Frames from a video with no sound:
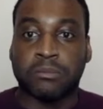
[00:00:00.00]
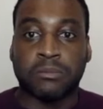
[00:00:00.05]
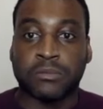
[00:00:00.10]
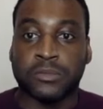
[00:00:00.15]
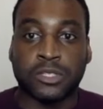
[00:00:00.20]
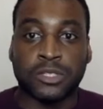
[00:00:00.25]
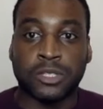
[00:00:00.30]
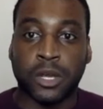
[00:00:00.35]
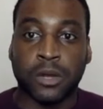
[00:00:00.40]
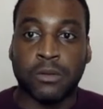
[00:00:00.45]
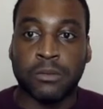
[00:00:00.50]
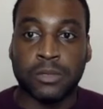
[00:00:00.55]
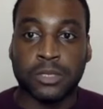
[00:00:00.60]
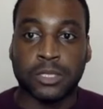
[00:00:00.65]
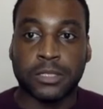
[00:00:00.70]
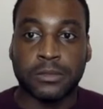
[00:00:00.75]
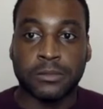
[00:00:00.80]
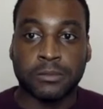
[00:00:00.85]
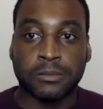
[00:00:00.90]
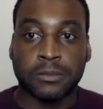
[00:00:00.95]
don't
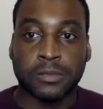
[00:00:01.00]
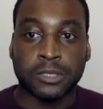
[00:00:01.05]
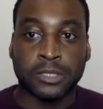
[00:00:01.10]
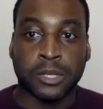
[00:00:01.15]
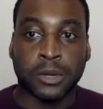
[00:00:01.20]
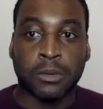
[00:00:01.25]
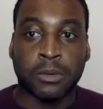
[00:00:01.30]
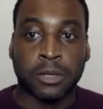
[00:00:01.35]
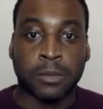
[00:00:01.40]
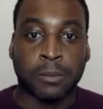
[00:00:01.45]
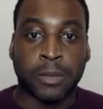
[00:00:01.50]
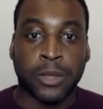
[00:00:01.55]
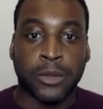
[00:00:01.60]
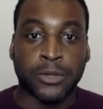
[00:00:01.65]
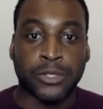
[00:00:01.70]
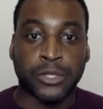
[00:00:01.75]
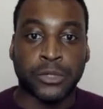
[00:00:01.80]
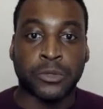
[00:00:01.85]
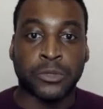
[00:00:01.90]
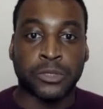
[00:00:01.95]
compare
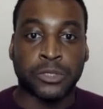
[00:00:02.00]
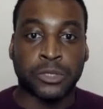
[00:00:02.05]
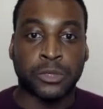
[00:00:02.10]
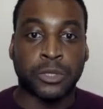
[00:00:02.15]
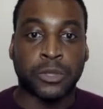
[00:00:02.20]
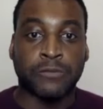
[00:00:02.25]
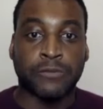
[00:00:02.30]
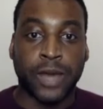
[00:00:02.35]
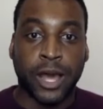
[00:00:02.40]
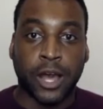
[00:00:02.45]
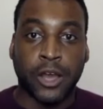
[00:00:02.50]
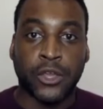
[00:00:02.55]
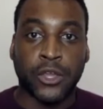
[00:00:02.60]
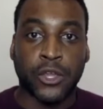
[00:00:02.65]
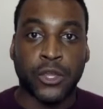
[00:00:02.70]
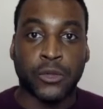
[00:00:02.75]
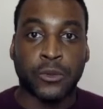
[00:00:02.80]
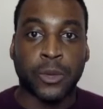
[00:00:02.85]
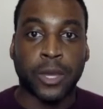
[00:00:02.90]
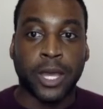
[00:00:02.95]
to the
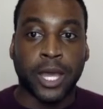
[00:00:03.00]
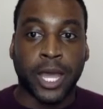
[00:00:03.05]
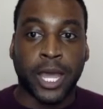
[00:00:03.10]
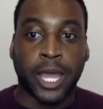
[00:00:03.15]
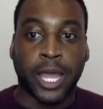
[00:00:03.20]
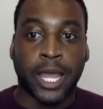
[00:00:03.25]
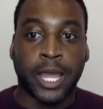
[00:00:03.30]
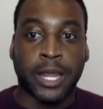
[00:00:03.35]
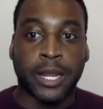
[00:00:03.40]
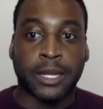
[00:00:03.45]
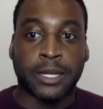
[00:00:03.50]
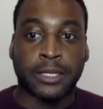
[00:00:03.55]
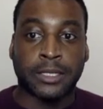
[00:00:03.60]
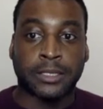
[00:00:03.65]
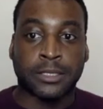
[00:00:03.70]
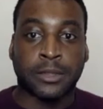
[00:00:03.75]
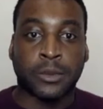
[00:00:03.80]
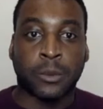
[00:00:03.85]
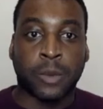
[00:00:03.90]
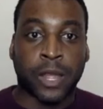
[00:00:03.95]
value and
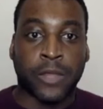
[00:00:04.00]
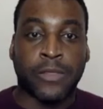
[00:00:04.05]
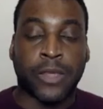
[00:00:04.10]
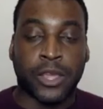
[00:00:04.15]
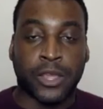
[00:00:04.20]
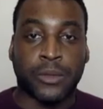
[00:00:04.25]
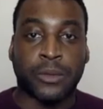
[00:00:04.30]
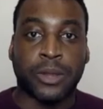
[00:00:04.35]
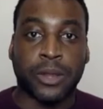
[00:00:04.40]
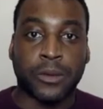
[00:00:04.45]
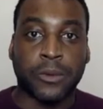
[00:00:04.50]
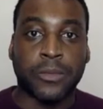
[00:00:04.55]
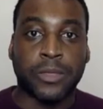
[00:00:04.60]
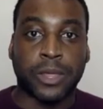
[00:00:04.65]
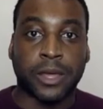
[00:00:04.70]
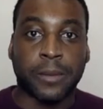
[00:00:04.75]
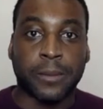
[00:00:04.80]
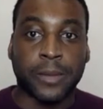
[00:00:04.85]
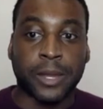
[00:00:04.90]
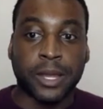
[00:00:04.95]
the way that you know
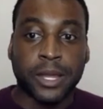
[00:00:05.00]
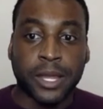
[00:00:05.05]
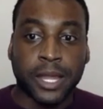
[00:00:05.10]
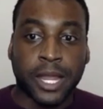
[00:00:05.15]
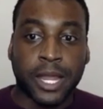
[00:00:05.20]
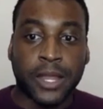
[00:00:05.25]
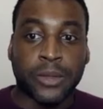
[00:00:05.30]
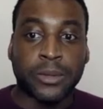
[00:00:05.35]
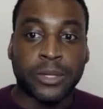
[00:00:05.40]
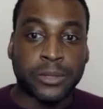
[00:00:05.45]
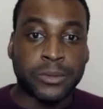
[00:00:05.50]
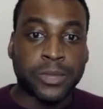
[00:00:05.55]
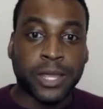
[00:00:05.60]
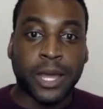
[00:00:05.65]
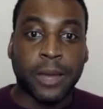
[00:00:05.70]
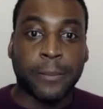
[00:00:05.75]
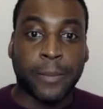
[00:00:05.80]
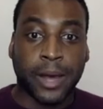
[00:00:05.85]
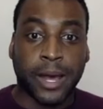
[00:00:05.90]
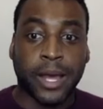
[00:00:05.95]
them. And you do
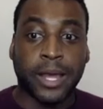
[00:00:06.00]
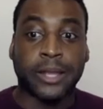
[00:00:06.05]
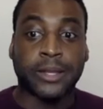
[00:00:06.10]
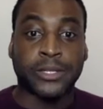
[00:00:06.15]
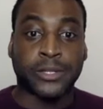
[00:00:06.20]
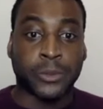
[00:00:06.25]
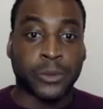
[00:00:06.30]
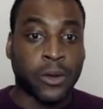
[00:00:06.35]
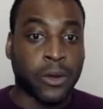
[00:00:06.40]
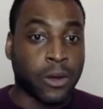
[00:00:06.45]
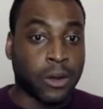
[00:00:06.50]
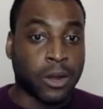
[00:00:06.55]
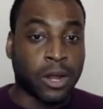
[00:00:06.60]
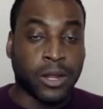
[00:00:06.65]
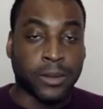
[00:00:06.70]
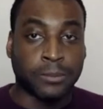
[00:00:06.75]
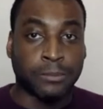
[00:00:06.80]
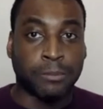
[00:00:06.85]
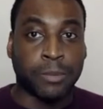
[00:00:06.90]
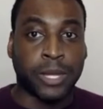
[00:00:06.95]
that by doing
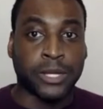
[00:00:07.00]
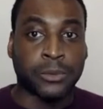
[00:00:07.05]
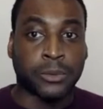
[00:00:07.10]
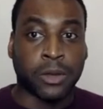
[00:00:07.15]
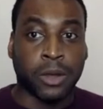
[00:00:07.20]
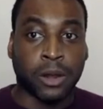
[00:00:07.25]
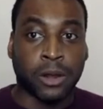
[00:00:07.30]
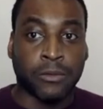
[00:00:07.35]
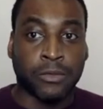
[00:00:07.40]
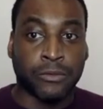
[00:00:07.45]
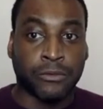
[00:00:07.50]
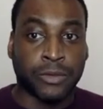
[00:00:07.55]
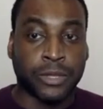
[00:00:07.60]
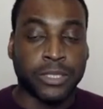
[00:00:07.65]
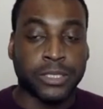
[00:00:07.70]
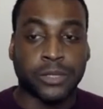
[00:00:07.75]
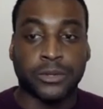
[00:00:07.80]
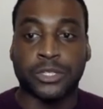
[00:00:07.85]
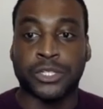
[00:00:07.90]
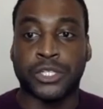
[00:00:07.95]
all of the
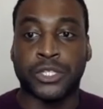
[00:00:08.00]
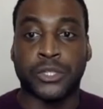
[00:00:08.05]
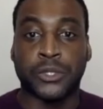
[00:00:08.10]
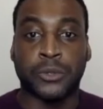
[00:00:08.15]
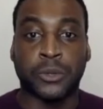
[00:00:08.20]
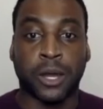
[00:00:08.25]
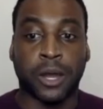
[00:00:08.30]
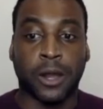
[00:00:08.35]
research. You